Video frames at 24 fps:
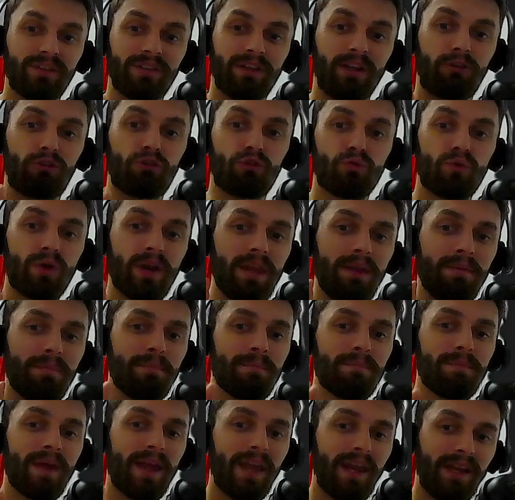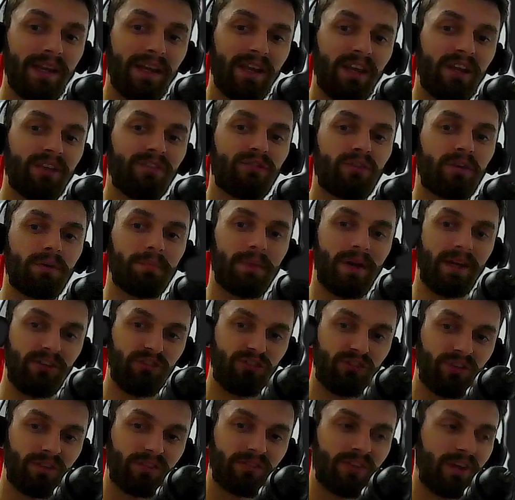The 3 main
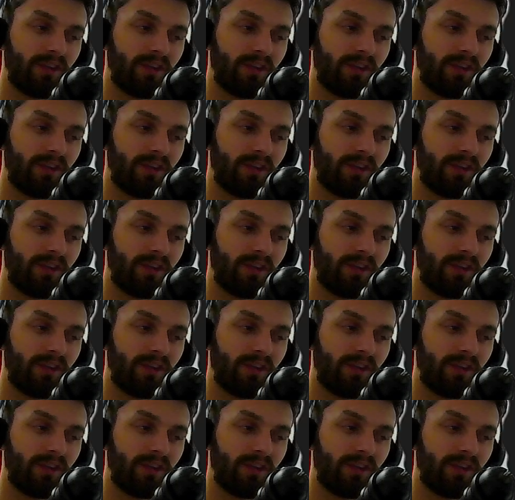informations